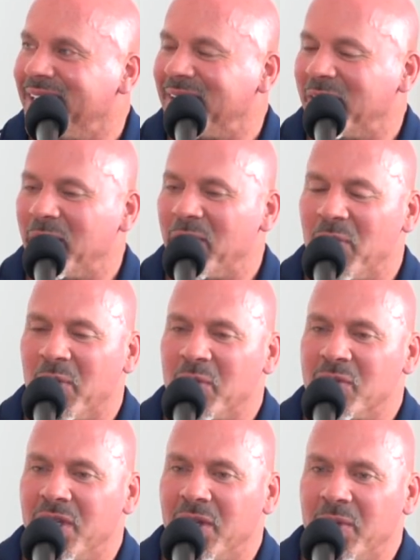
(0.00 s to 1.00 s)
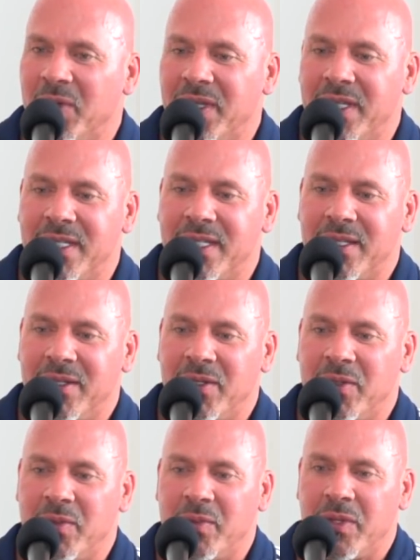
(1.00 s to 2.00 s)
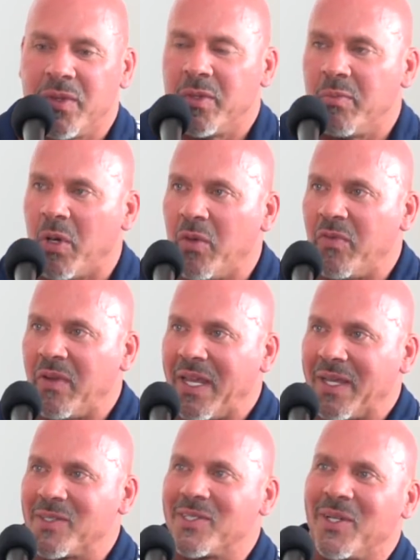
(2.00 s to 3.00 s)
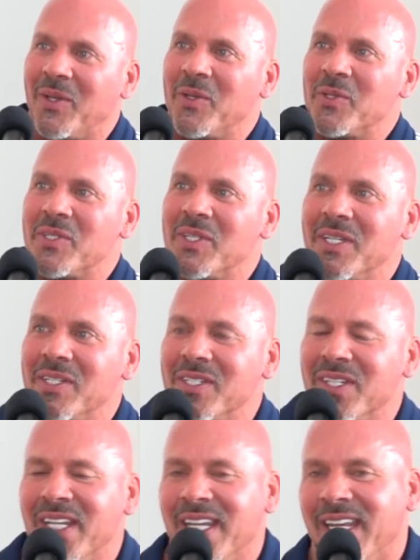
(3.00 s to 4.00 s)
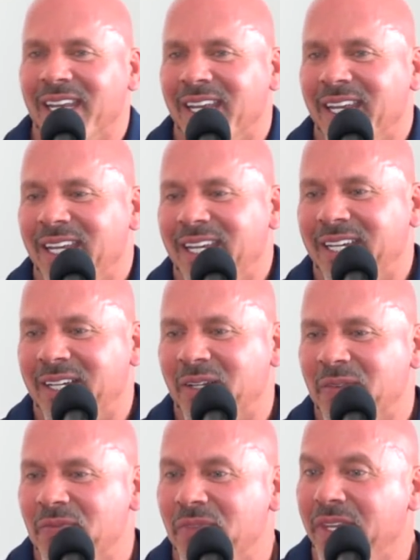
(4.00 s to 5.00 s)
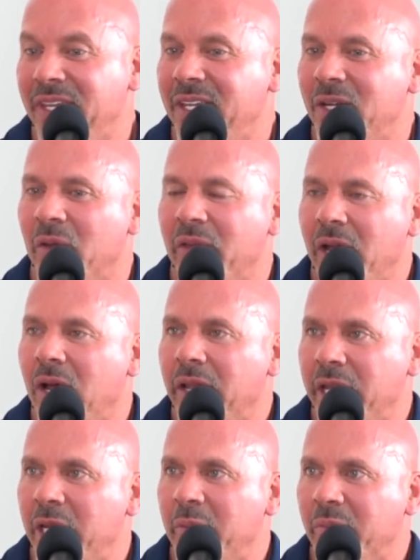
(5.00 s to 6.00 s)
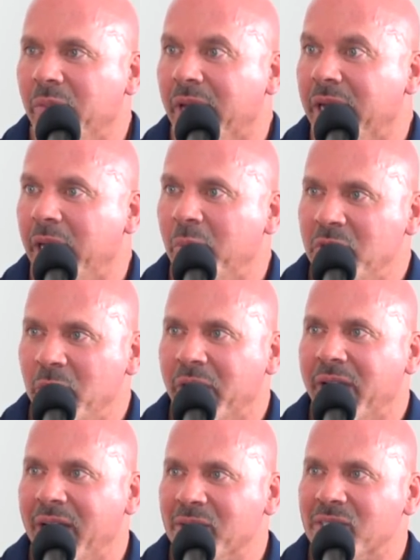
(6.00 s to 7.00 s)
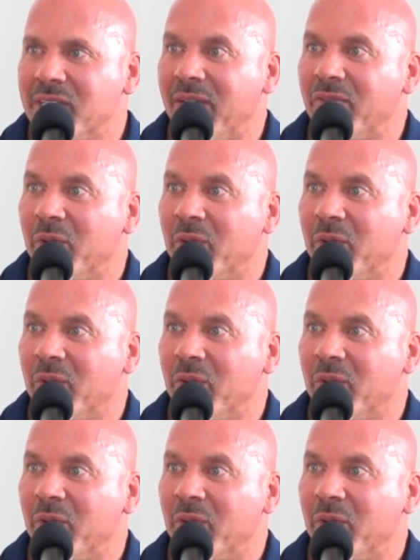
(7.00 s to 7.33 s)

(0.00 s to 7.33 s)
What was the other one? With the Bowflex and all those things. And, you know, they all end up kind of empty warehouses after